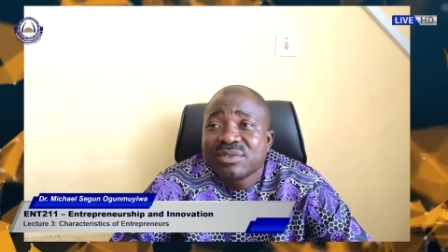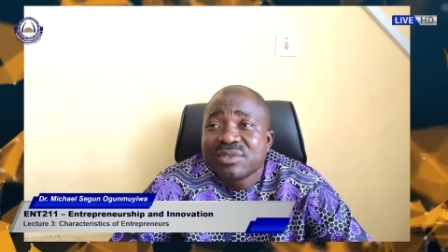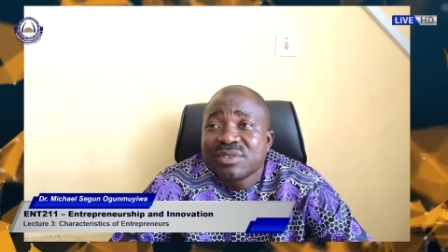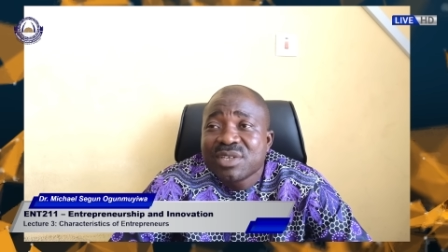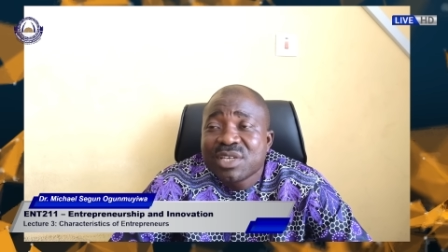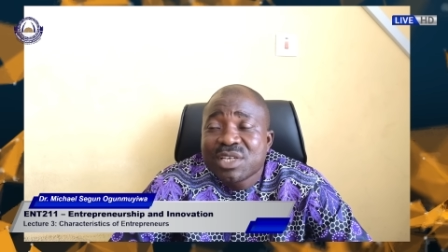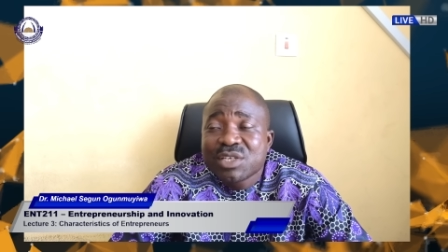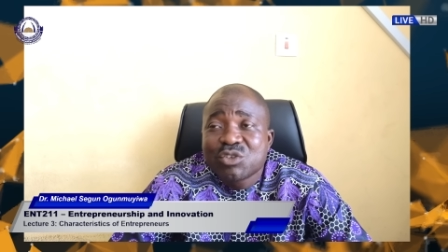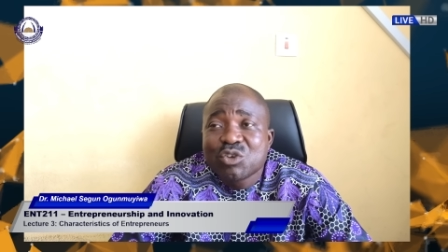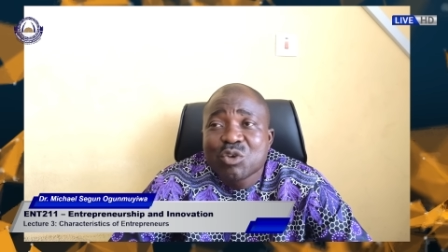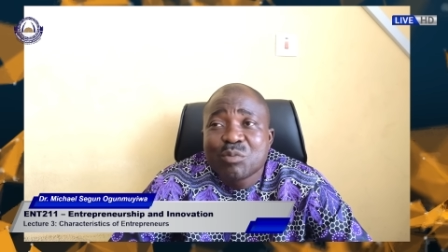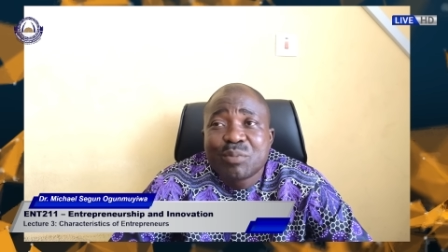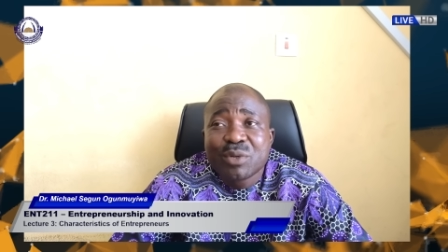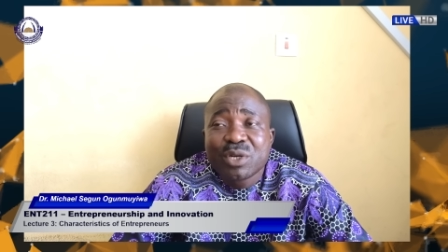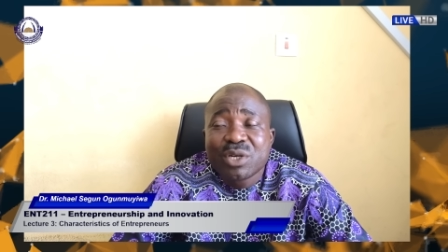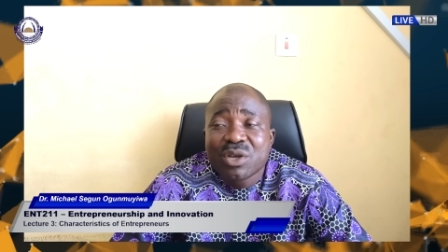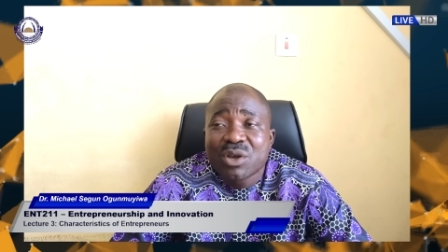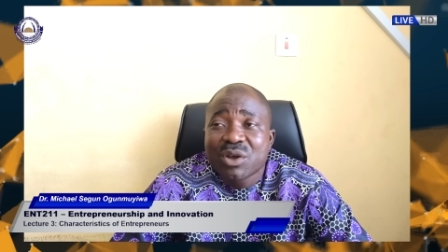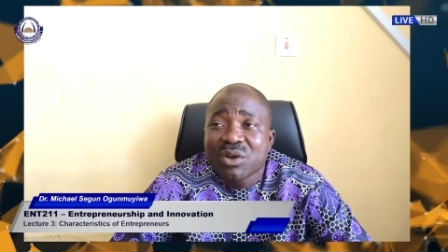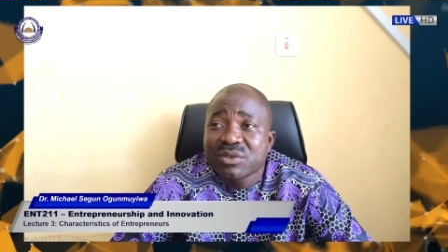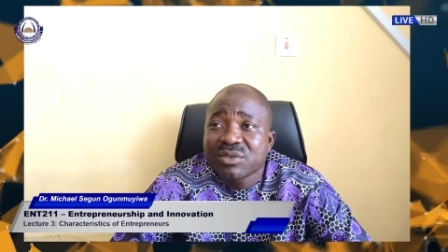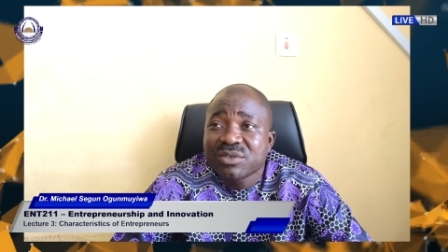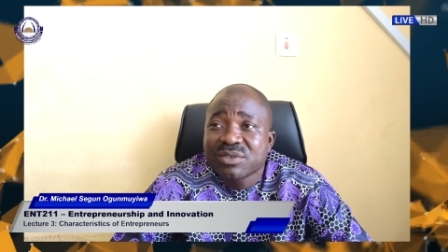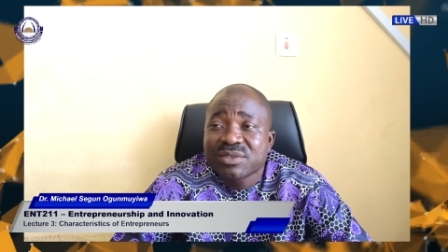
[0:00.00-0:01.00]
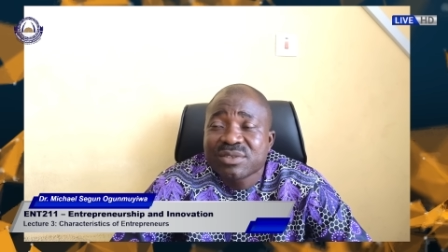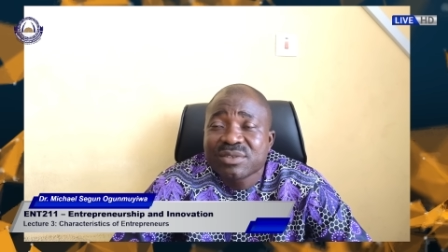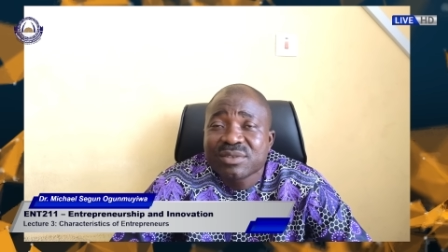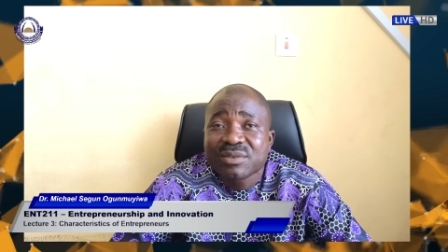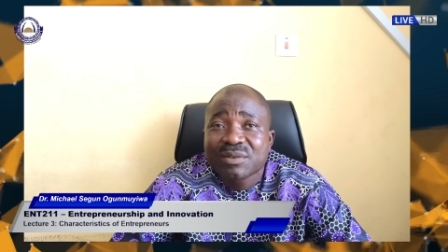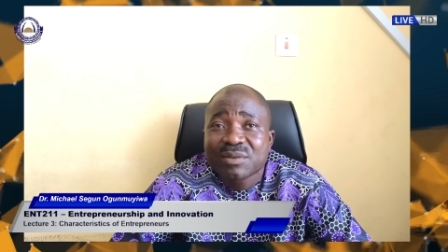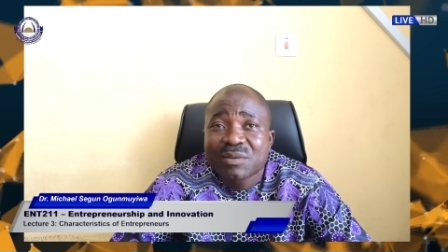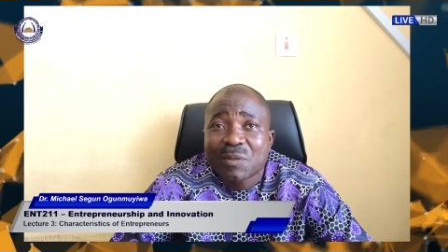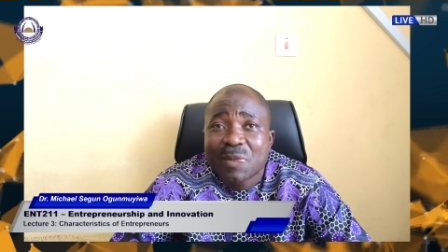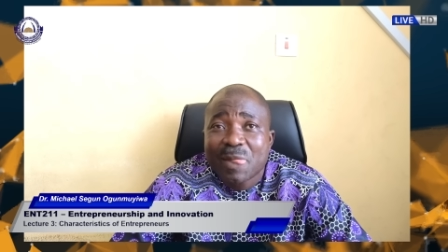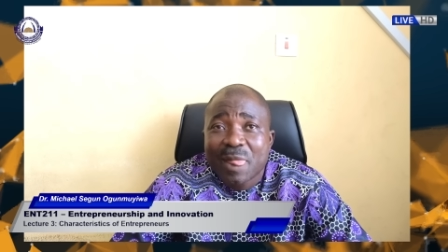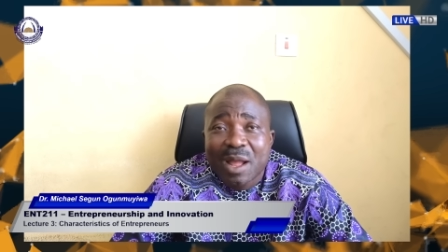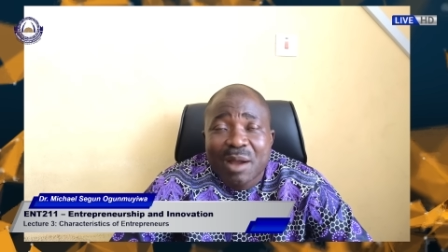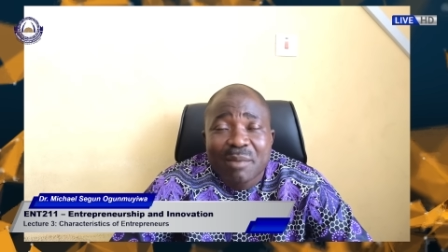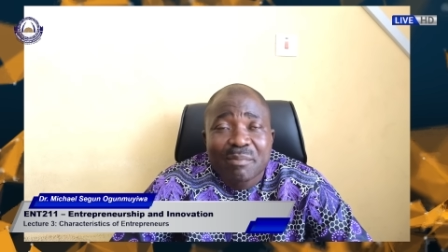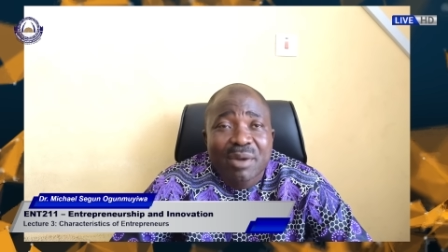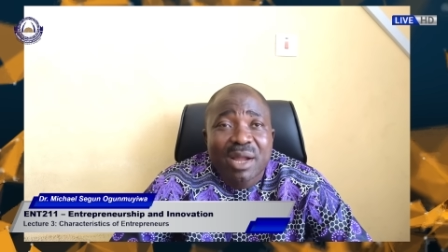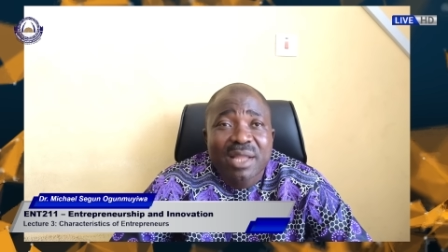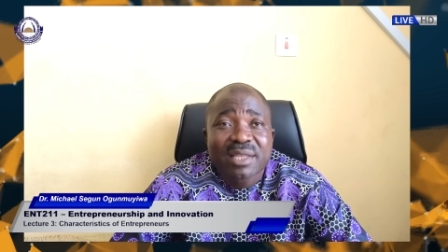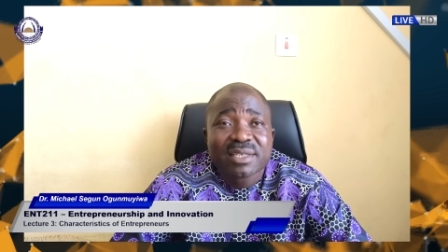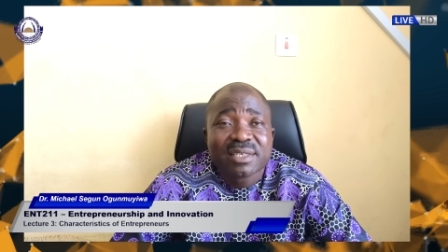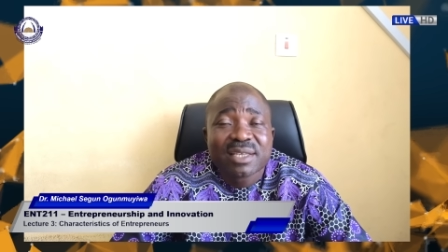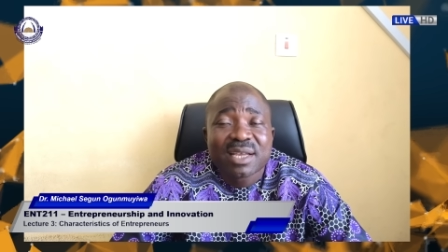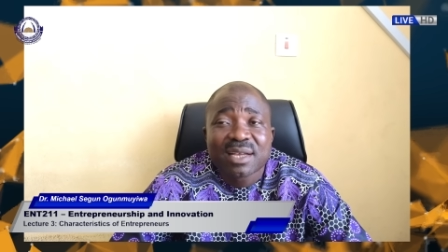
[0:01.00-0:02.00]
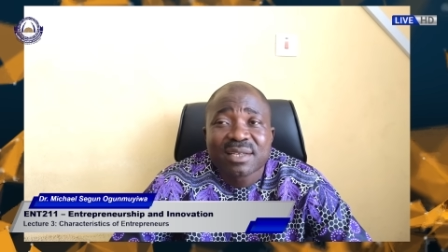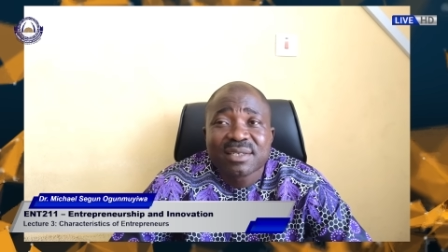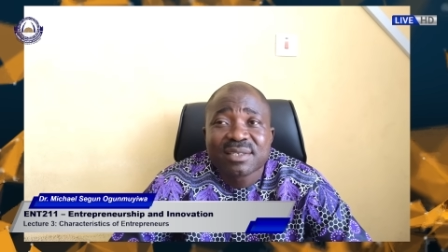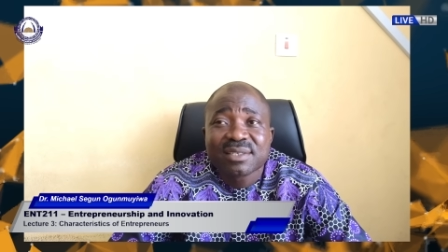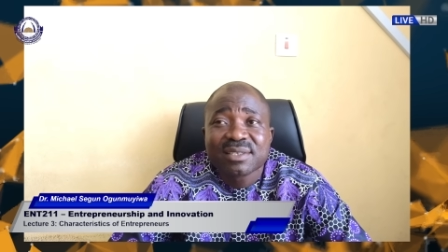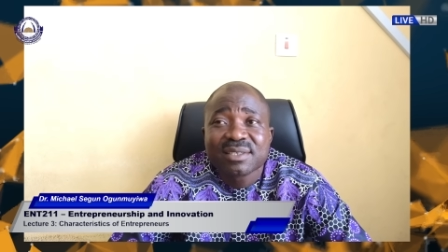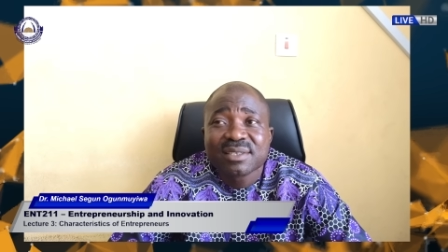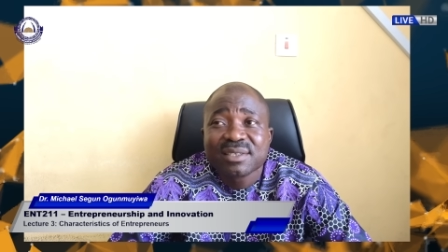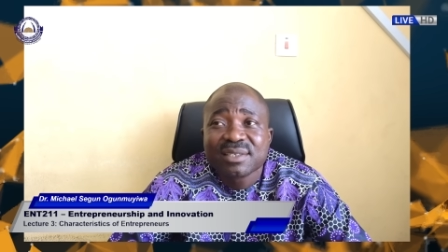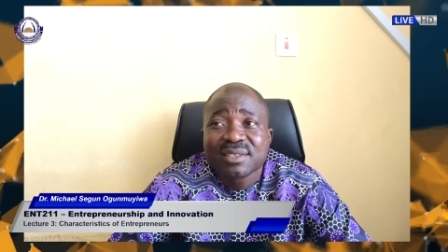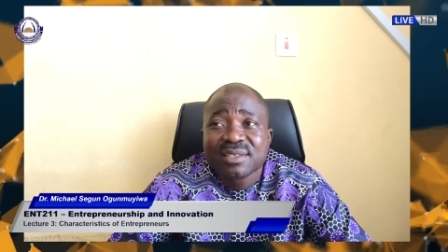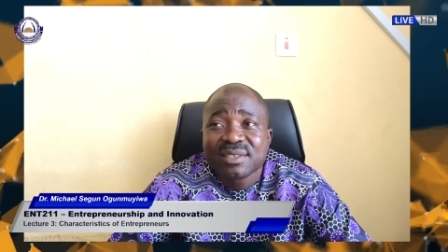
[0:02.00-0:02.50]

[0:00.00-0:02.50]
his superiors and managers.